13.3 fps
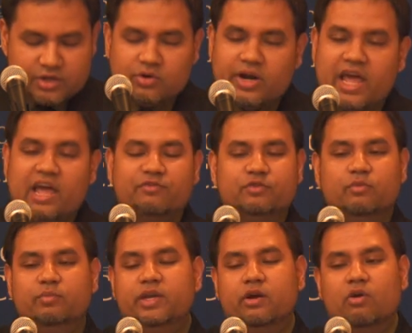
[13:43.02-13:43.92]
And you don't
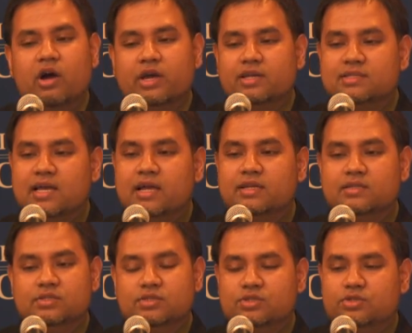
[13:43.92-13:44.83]
have to be a rocket
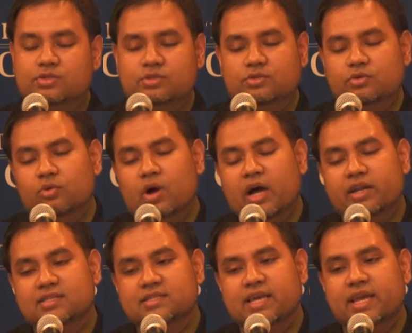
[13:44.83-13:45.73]
scientist
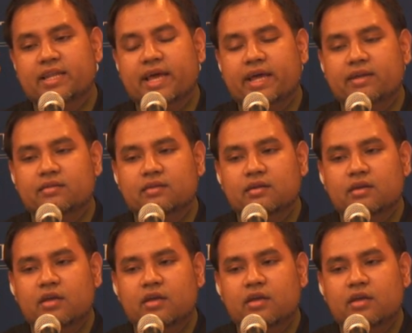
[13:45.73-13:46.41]
to understand that.